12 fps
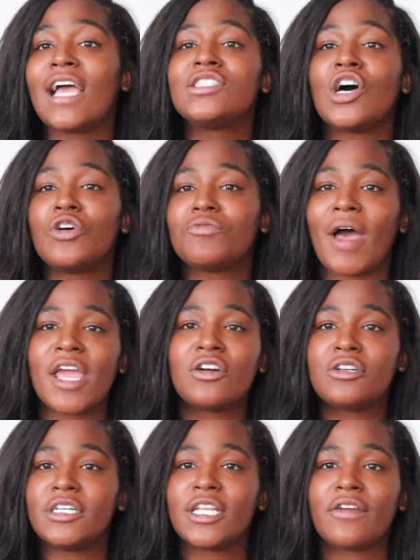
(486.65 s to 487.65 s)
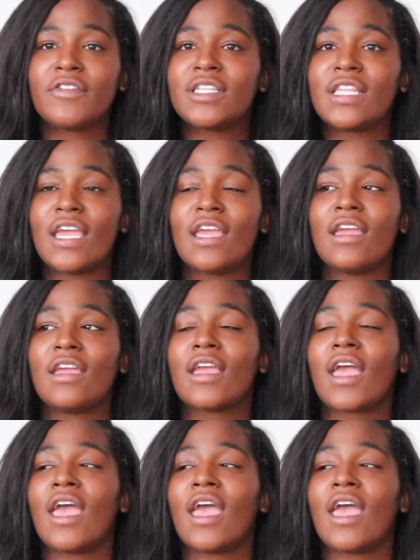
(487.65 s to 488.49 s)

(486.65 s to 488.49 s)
I told Michael and everything,